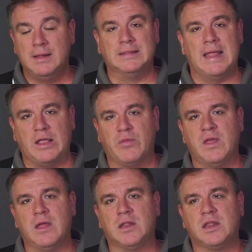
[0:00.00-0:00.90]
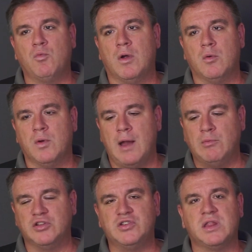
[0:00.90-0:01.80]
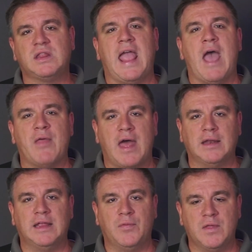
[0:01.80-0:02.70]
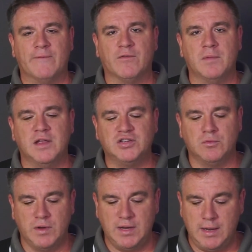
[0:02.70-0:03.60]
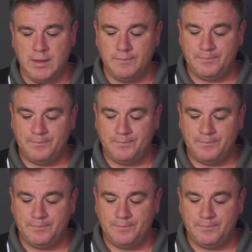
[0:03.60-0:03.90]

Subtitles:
like this, where we're able to just scan that and get the information we need.